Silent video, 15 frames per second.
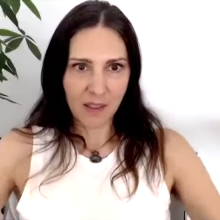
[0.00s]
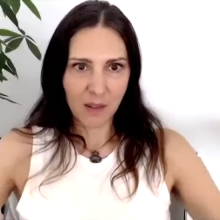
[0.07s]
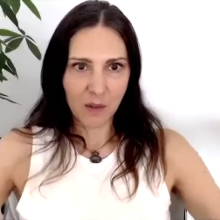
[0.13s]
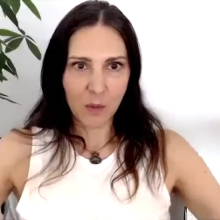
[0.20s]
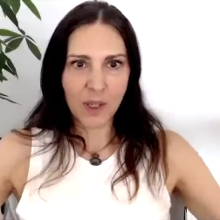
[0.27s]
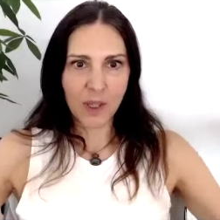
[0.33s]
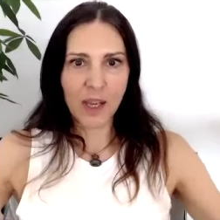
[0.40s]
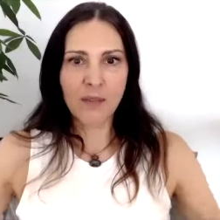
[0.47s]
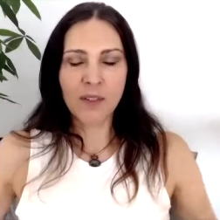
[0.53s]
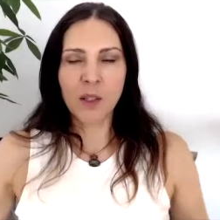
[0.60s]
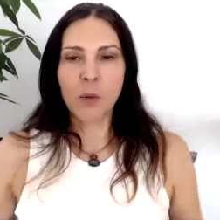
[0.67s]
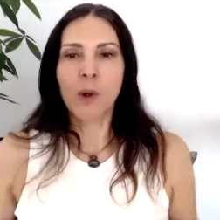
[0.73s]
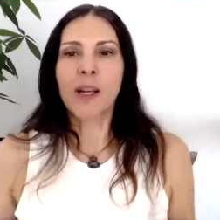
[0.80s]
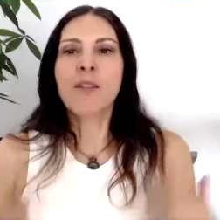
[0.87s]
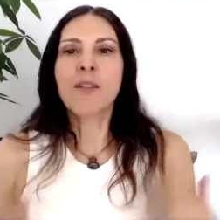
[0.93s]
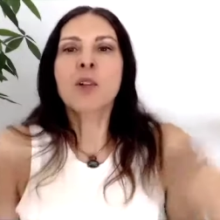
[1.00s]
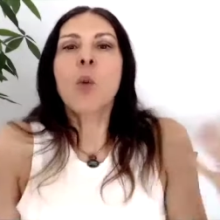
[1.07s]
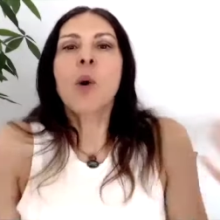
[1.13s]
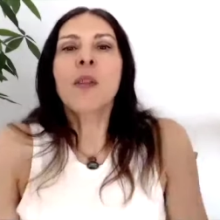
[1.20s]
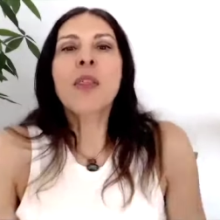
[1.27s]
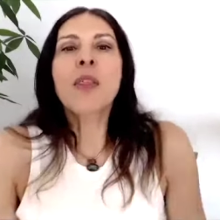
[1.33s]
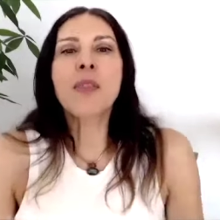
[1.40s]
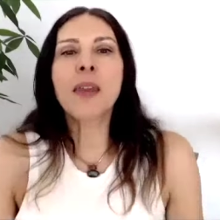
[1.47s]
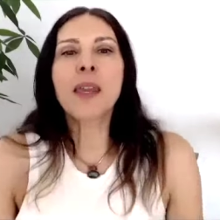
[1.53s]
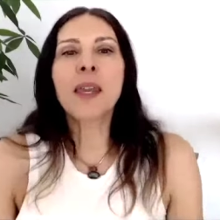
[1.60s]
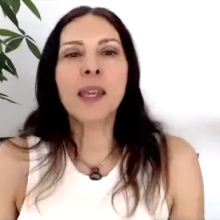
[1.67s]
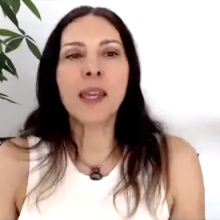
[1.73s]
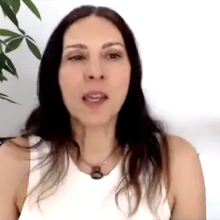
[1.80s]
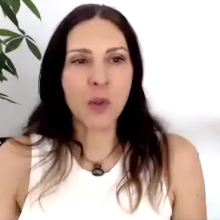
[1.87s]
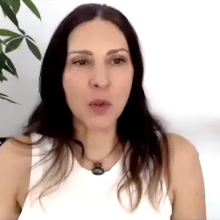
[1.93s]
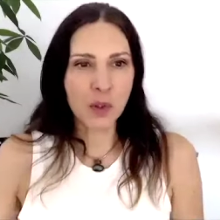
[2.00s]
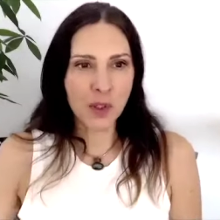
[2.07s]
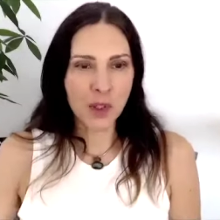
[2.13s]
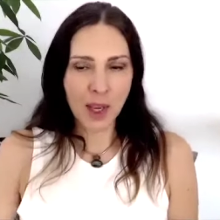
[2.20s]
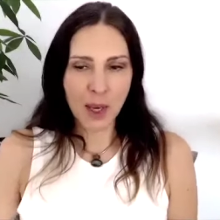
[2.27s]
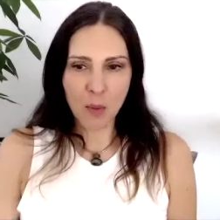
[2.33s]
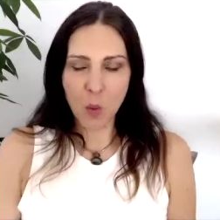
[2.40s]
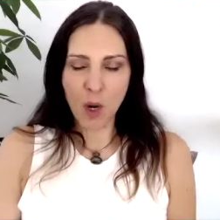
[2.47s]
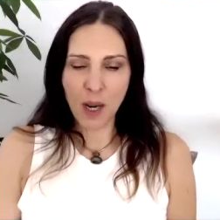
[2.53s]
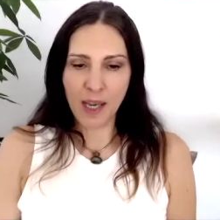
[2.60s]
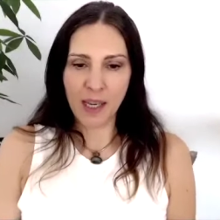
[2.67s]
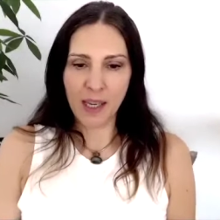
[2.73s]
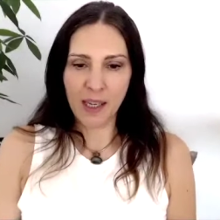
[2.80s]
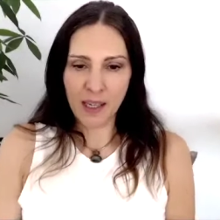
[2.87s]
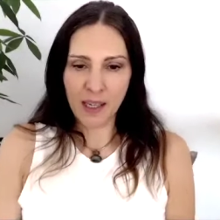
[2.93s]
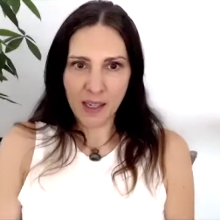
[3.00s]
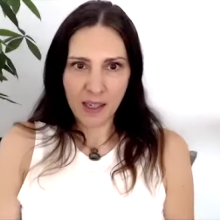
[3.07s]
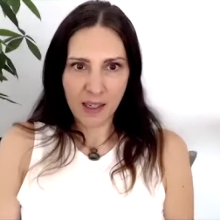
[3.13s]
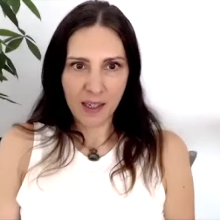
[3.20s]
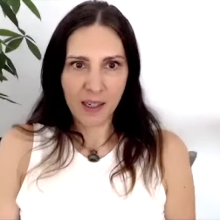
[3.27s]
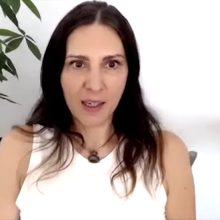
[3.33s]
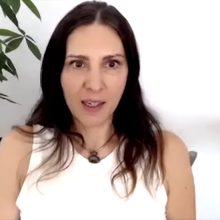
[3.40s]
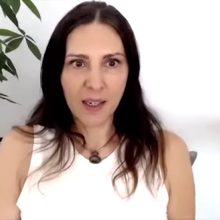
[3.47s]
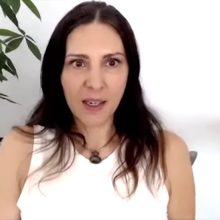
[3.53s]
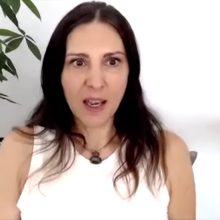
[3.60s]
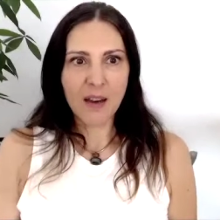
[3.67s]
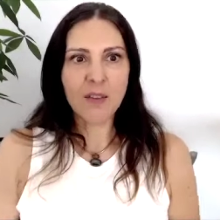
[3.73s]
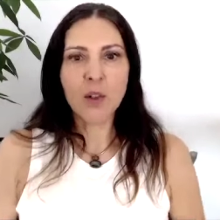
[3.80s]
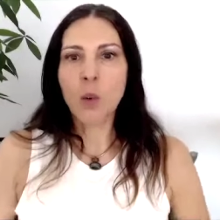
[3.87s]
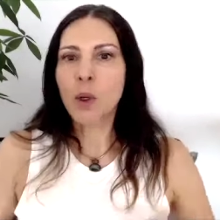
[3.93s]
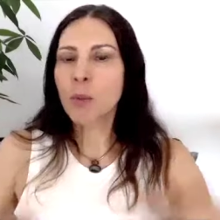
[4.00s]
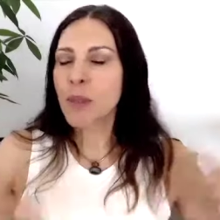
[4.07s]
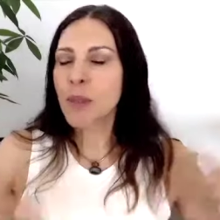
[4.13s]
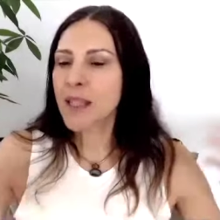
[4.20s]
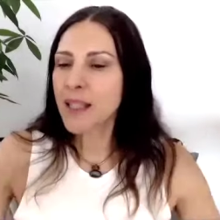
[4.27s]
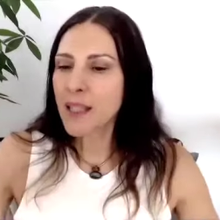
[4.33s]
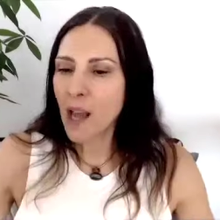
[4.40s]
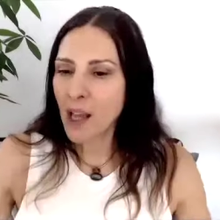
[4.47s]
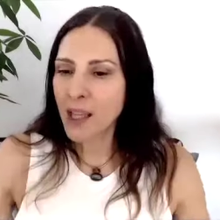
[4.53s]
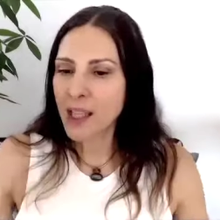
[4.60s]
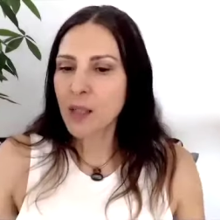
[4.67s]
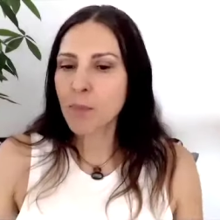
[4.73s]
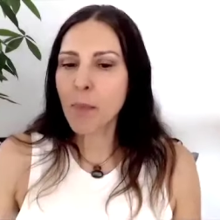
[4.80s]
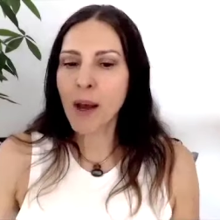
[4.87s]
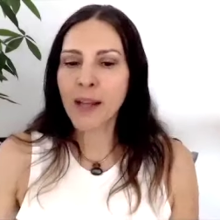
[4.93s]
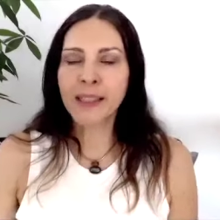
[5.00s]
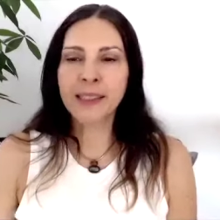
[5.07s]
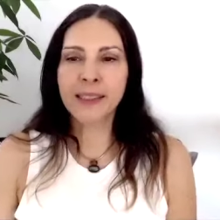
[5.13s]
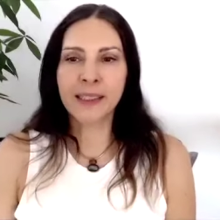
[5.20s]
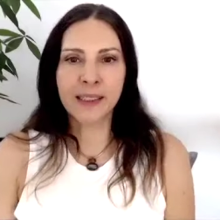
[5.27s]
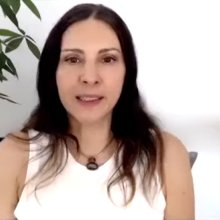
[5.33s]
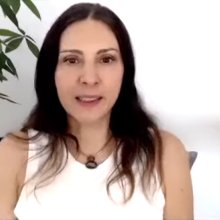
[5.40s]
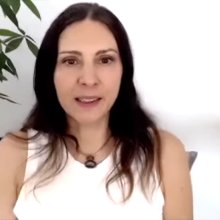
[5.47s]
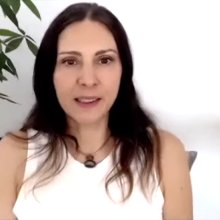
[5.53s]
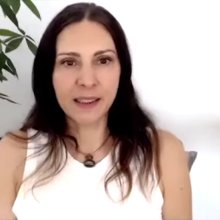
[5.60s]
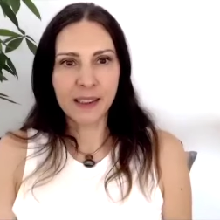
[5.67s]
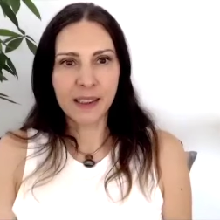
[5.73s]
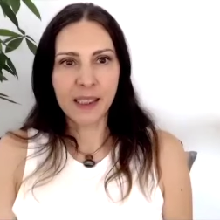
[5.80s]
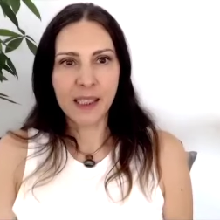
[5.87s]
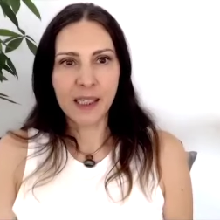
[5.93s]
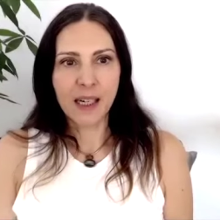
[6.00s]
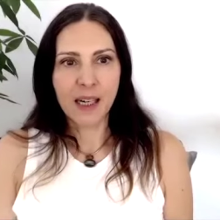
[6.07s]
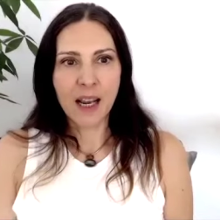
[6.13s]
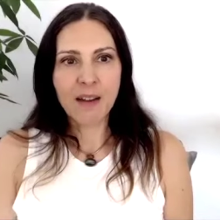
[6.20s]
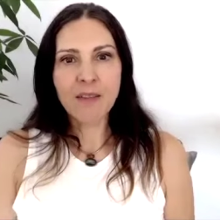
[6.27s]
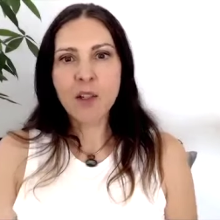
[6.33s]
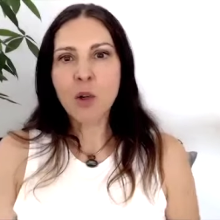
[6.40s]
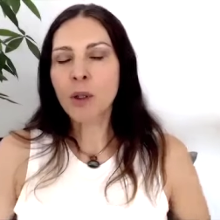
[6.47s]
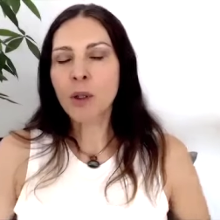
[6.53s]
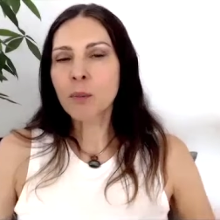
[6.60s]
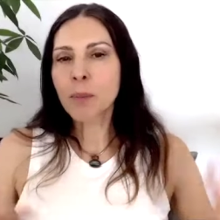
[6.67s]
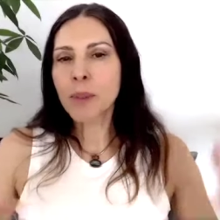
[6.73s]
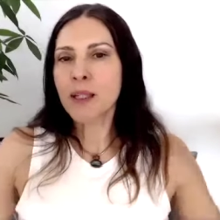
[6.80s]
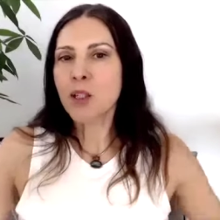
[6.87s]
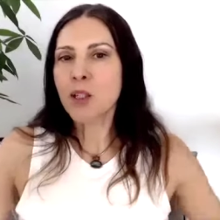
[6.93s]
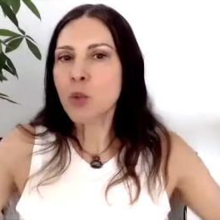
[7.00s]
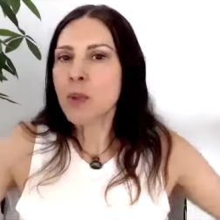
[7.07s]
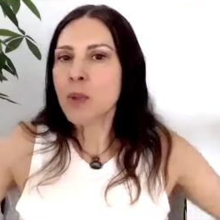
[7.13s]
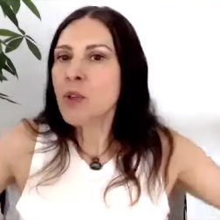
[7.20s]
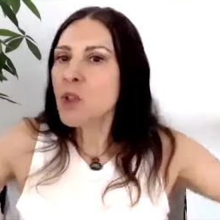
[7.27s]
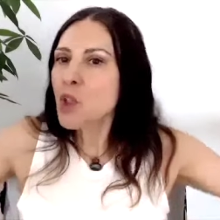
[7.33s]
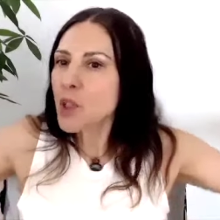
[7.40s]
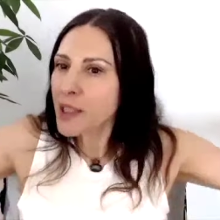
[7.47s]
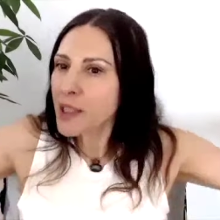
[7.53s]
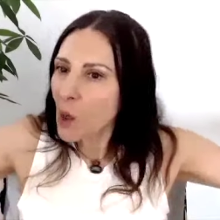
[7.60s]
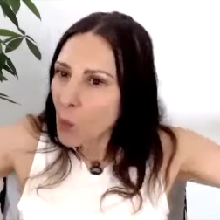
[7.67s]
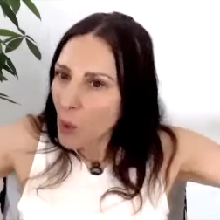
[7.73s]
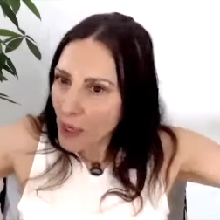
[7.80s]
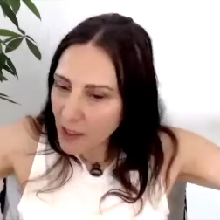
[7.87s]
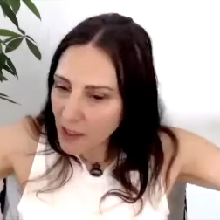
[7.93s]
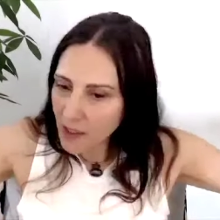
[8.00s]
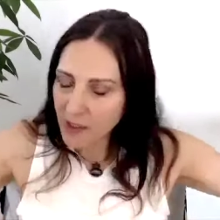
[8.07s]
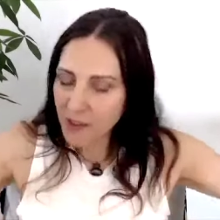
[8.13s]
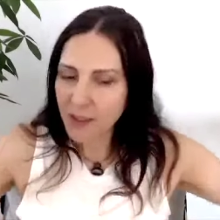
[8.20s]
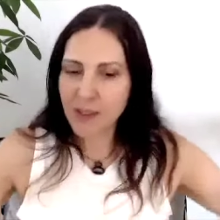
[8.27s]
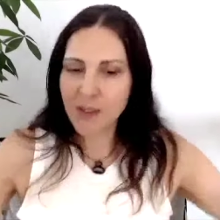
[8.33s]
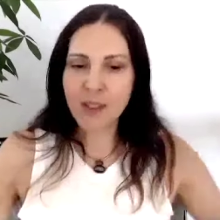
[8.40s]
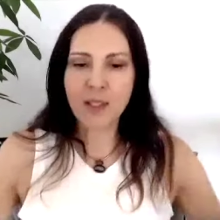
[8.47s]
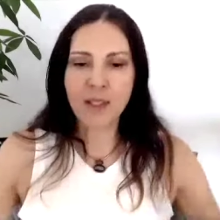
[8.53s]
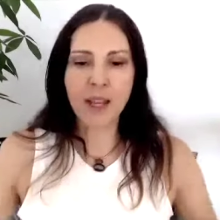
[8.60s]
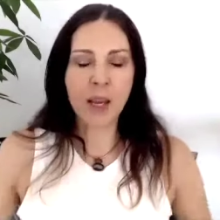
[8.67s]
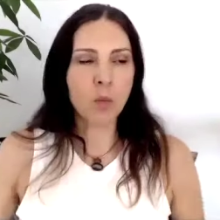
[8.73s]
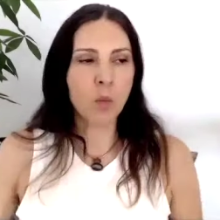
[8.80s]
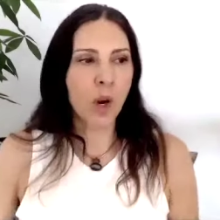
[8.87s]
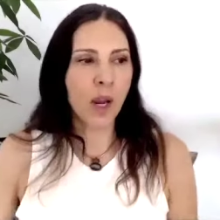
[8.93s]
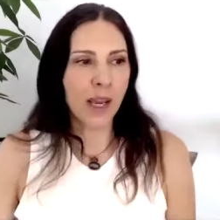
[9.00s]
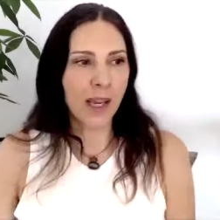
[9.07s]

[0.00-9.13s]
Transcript: with everyone, everyone thinking the same way everyone being like minded, everyone being spiritually awakened in the same way.